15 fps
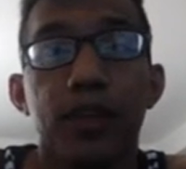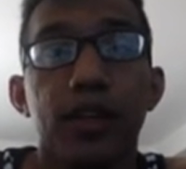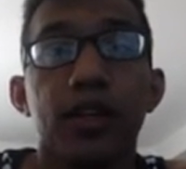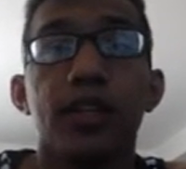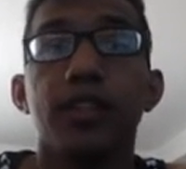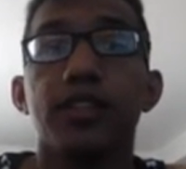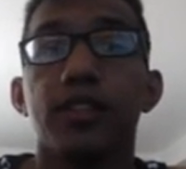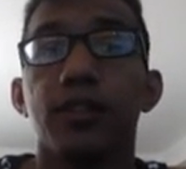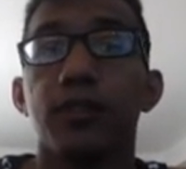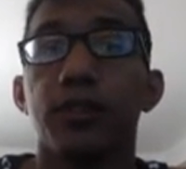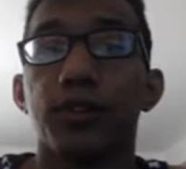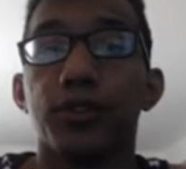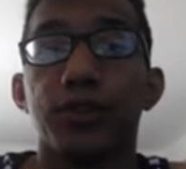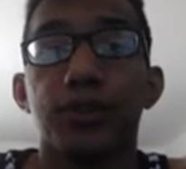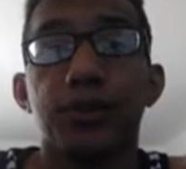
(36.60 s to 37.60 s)
So for
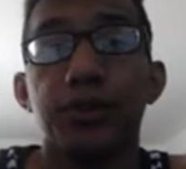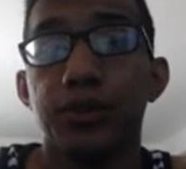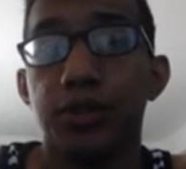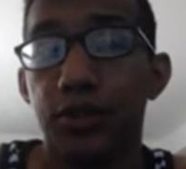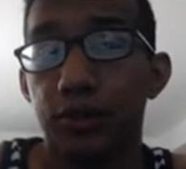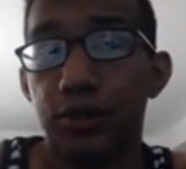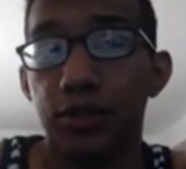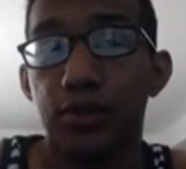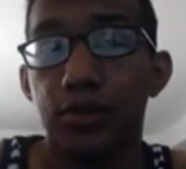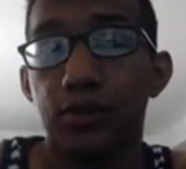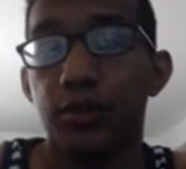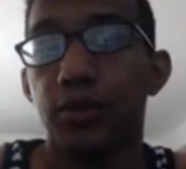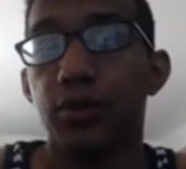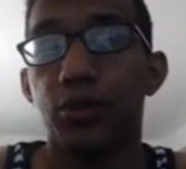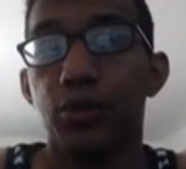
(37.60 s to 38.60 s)
those of you who don't know,
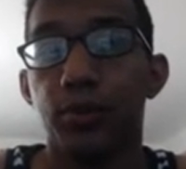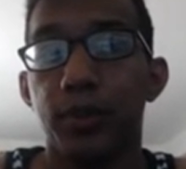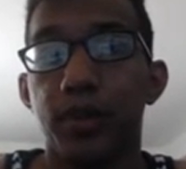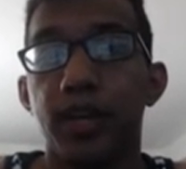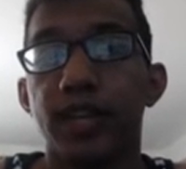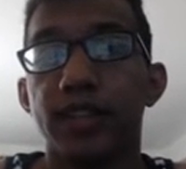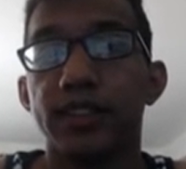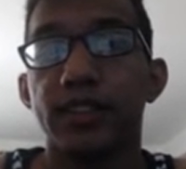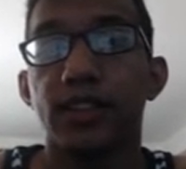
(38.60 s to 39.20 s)
Lumia has an